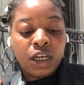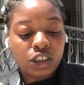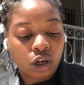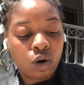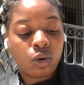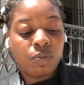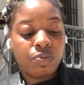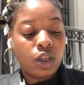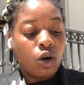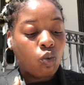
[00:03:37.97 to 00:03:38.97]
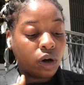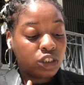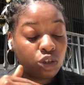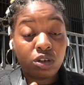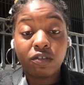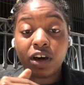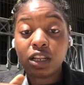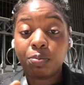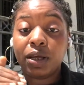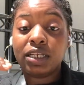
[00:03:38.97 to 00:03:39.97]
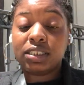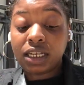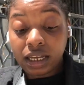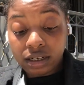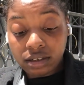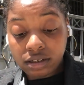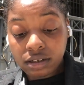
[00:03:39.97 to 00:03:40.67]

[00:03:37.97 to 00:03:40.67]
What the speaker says: So once you develop an intent,